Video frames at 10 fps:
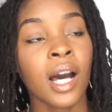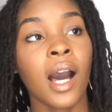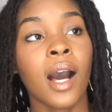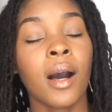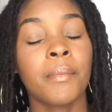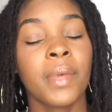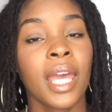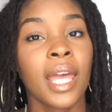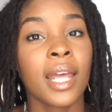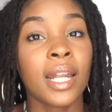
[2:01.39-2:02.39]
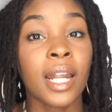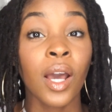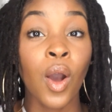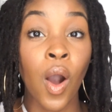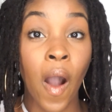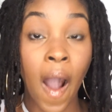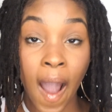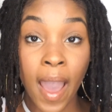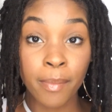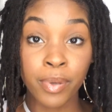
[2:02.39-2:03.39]
And
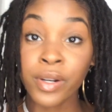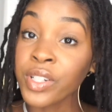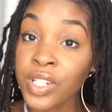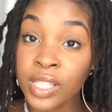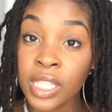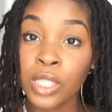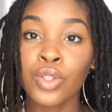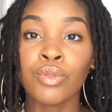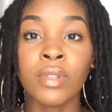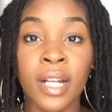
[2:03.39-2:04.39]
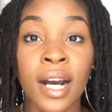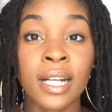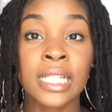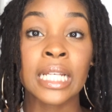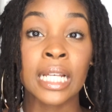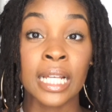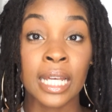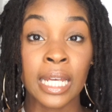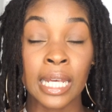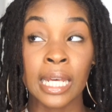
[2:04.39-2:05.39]
I personally do not
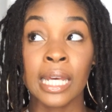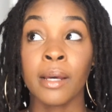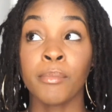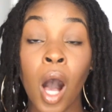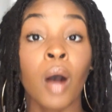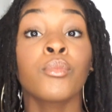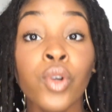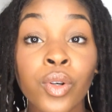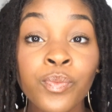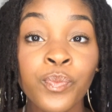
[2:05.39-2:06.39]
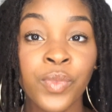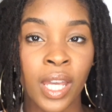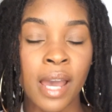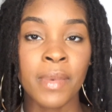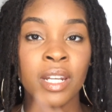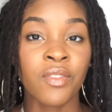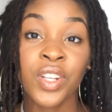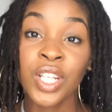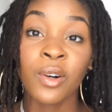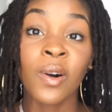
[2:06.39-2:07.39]
palm roll. I made a
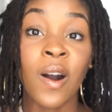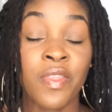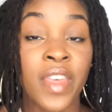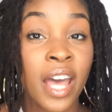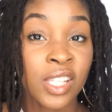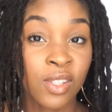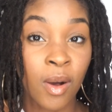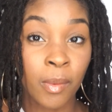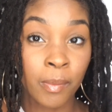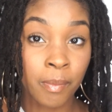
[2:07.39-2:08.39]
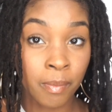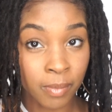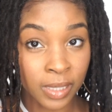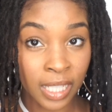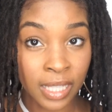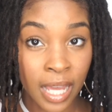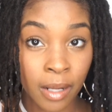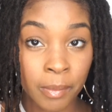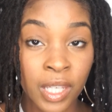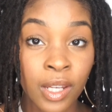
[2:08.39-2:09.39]
video on that, so I'll link that
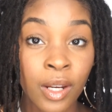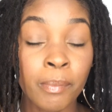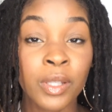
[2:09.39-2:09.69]
up here.